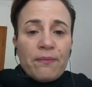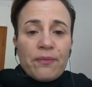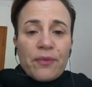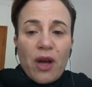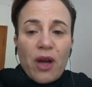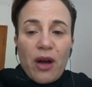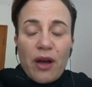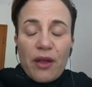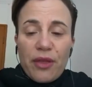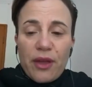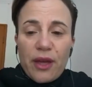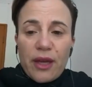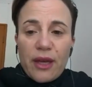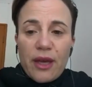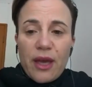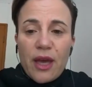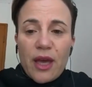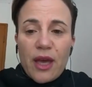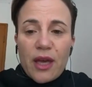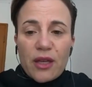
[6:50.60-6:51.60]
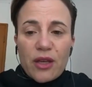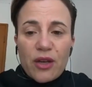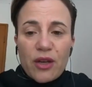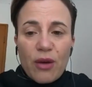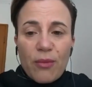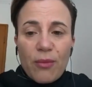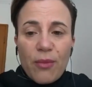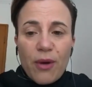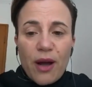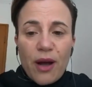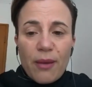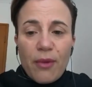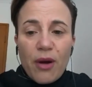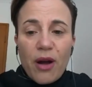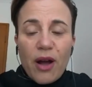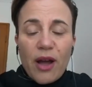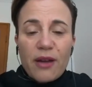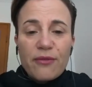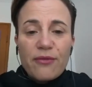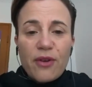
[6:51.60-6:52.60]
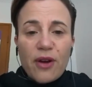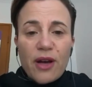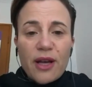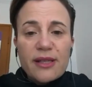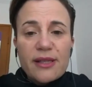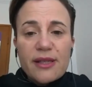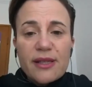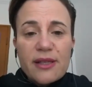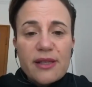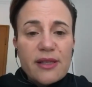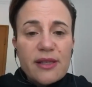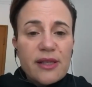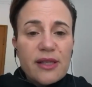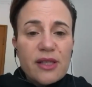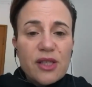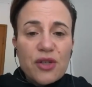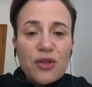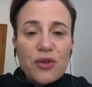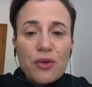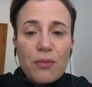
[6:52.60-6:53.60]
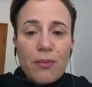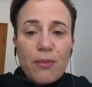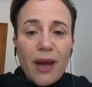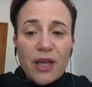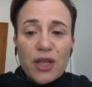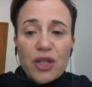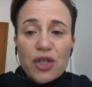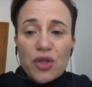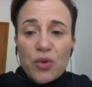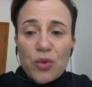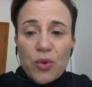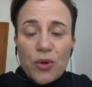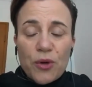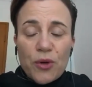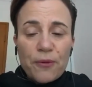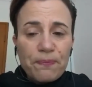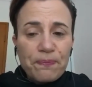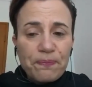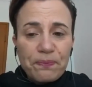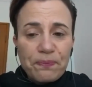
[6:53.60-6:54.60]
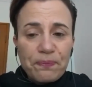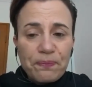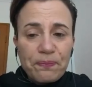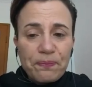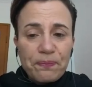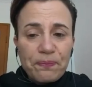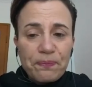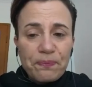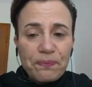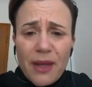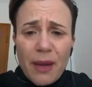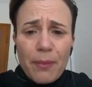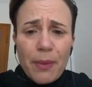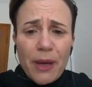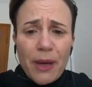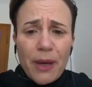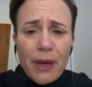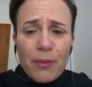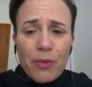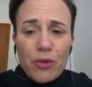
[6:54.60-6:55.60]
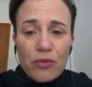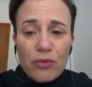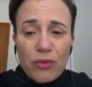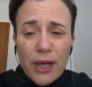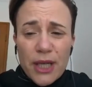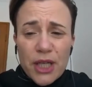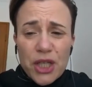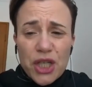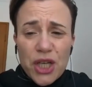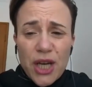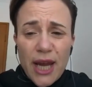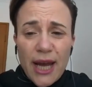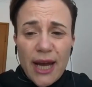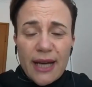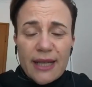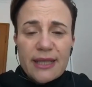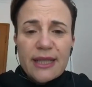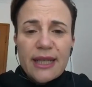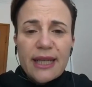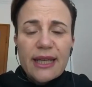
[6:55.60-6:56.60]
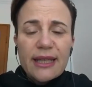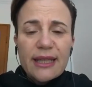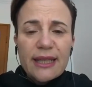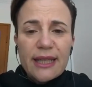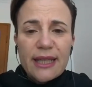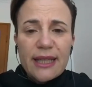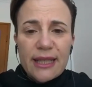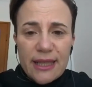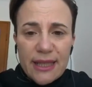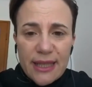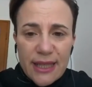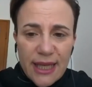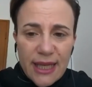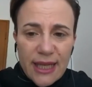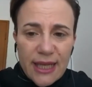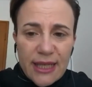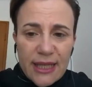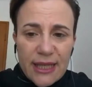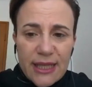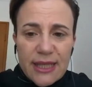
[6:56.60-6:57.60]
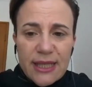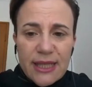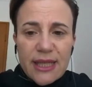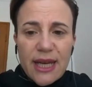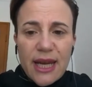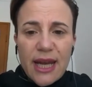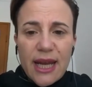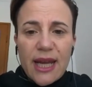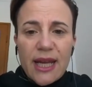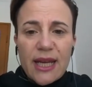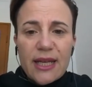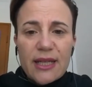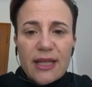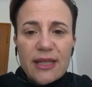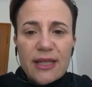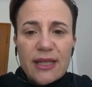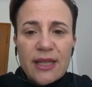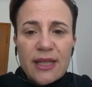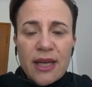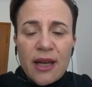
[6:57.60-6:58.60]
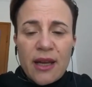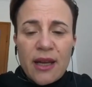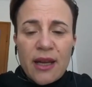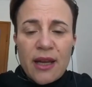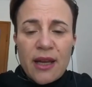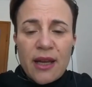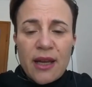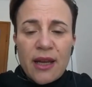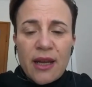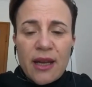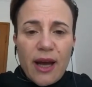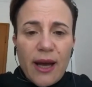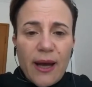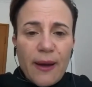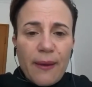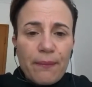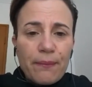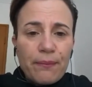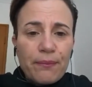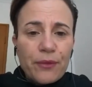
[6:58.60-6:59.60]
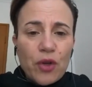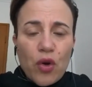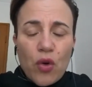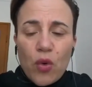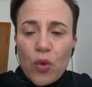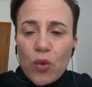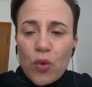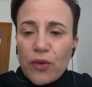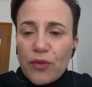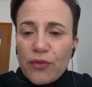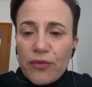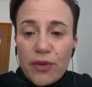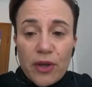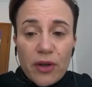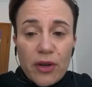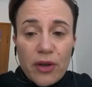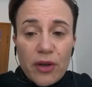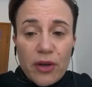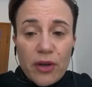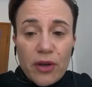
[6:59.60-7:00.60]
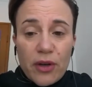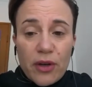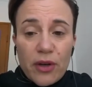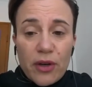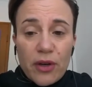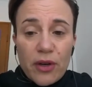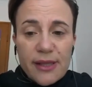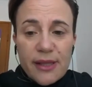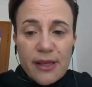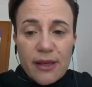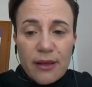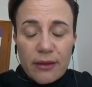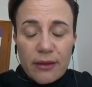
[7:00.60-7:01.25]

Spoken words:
I think, you know, my advice is to make sure people reach out and connect and call the various